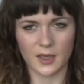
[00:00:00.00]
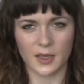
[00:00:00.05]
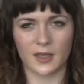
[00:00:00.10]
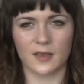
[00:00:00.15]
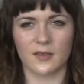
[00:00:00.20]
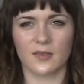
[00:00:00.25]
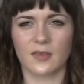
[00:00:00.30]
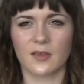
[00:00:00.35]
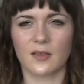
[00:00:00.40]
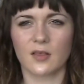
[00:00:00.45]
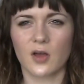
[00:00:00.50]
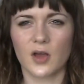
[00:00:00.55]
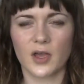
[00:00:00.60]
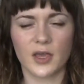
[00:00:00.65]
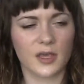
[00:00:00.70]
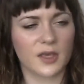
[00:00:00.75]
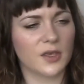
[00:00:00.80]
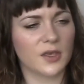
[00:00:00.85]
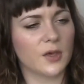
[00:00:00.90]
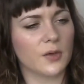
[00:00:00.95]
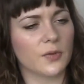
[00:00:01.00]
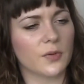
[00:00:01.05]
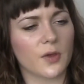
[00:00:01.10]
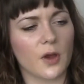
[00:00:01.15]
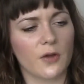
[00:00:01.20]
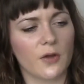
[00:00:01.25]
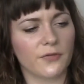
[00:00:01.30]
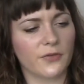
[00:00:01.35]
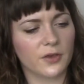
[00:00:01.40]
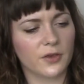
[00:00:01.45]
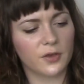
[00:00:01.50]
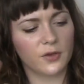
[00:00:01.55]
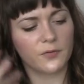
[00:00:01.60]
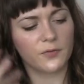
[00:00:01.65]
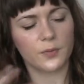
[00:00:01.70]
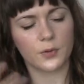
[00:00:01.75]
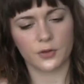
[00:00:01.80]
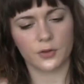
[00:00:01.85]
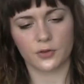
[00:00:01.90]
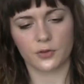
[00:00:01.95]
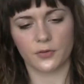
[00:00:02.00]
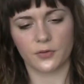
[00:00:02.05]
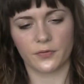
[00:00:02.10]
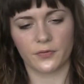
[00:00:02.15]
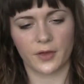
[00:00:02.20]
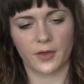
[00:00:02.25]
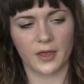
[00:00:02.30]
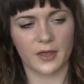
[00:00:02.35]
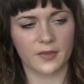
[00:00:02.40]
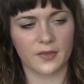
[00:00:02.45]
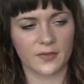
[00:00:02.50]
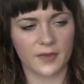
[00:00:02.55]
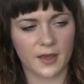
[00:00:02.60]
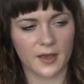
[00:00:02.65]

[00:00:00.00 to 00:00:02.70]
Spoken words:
It's to like use after you've washed your face